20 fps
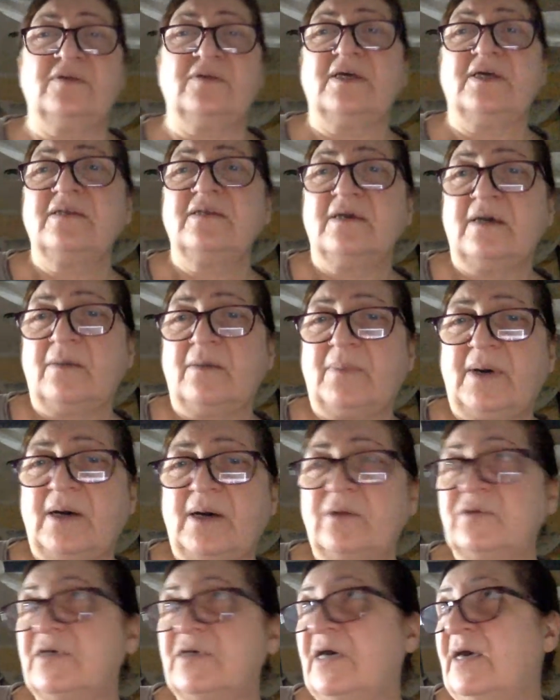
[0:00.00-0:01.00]
they think
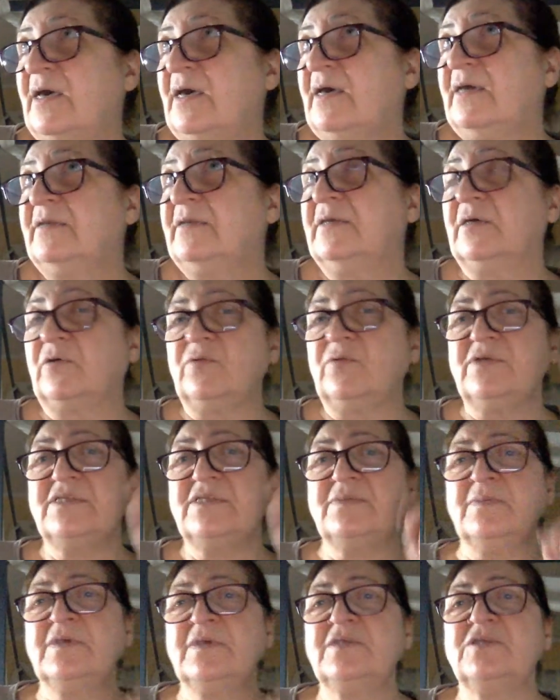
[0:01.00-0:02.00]
about the
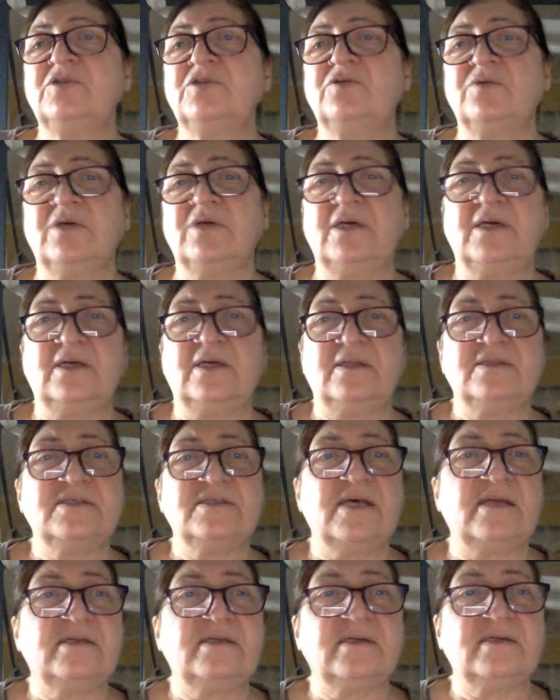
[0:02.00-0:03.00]
Christmas tree and
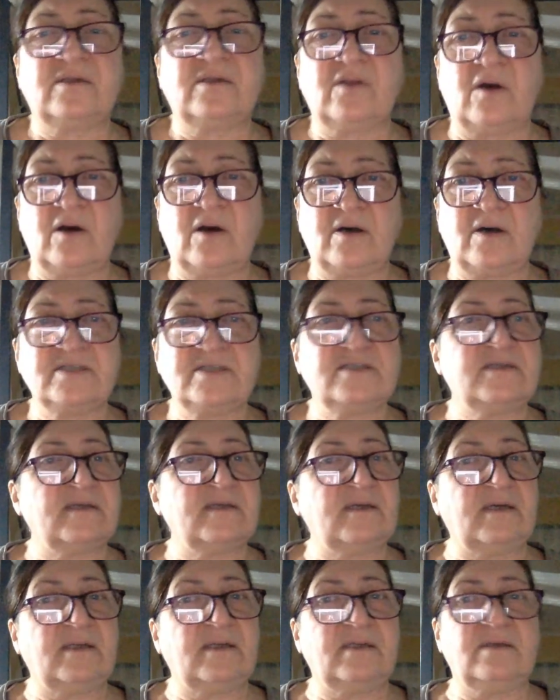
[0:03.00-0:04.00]
Santa Claus
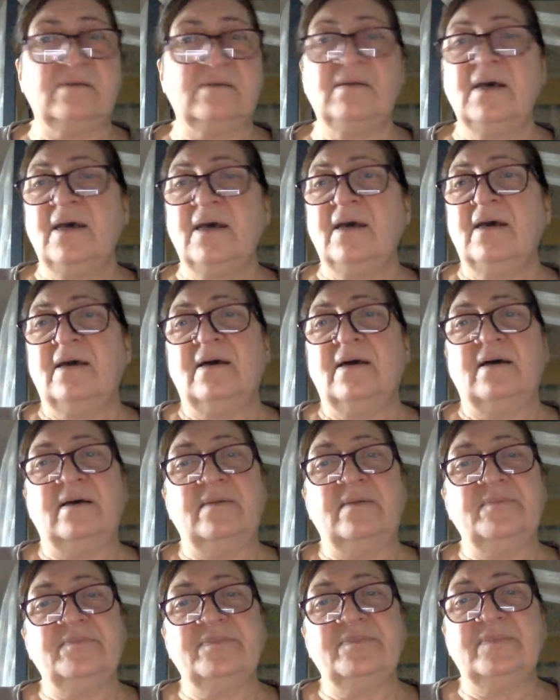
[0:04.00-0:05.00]
in
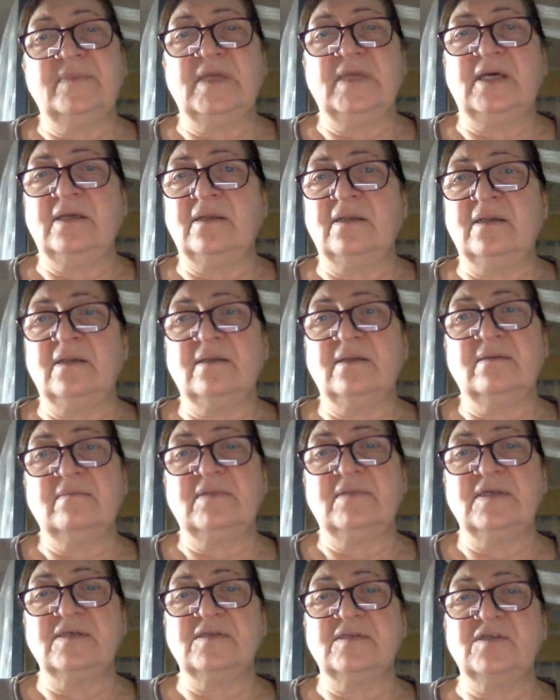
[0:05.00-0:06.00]

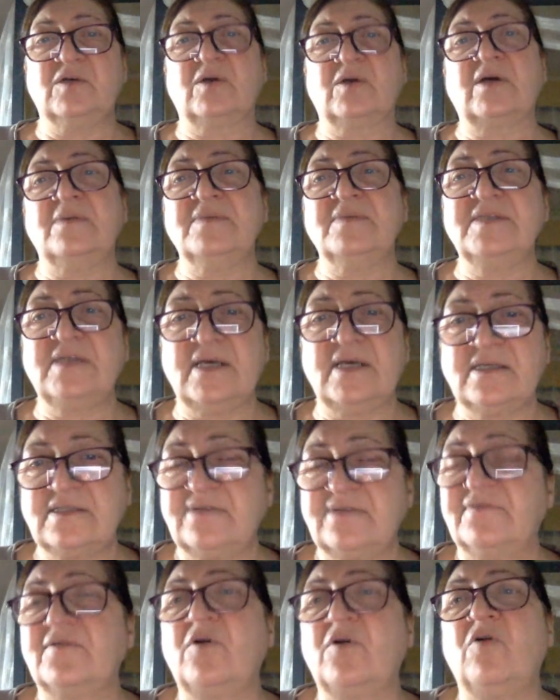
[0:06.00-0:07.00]
the
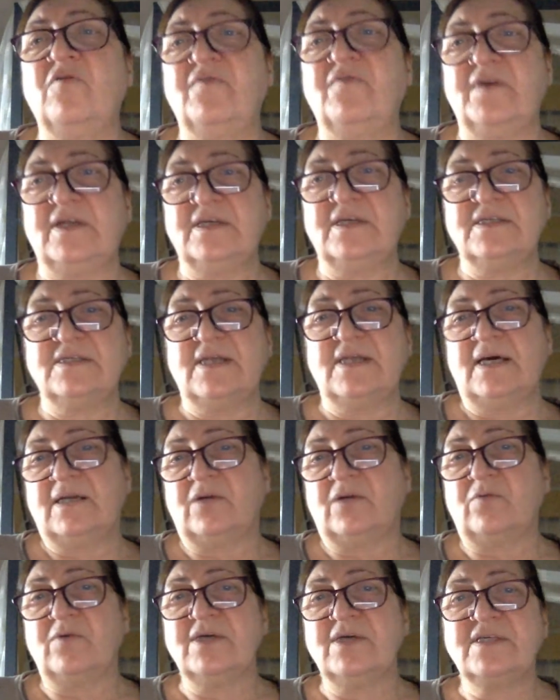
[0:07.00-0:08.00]
circumstance of COVID? Is that
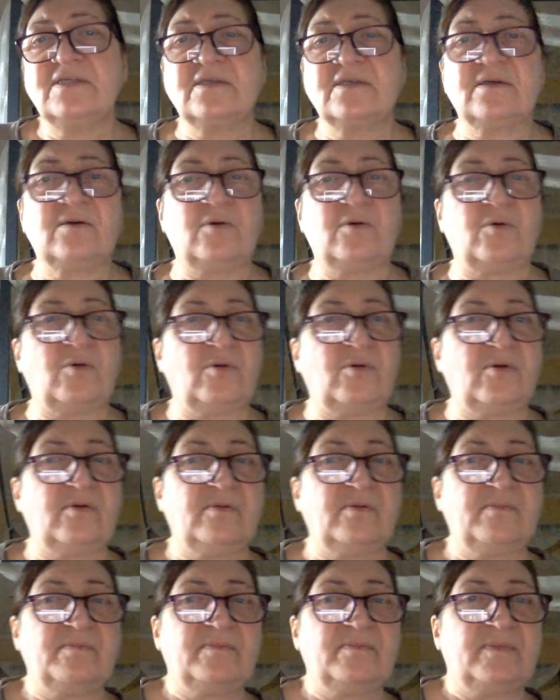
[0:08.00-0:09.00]
a risk,
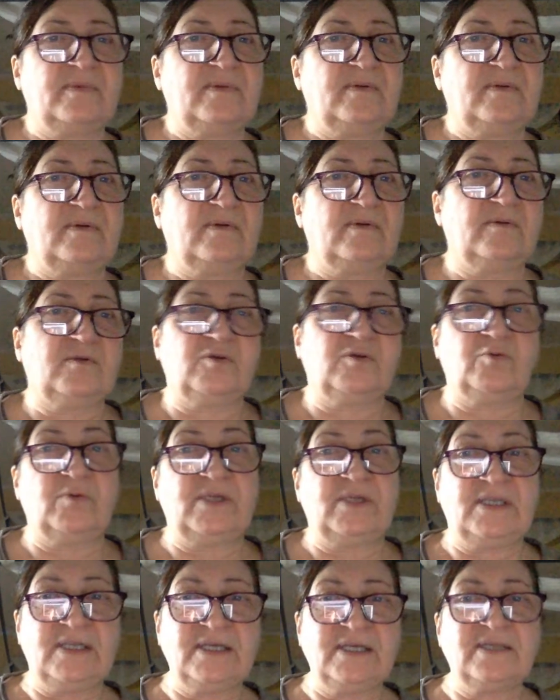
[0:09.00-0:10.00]
or do
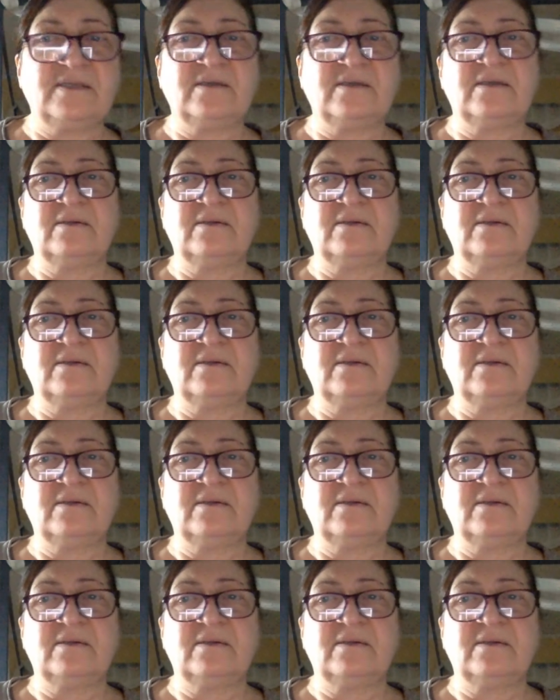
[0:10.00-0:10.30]
we need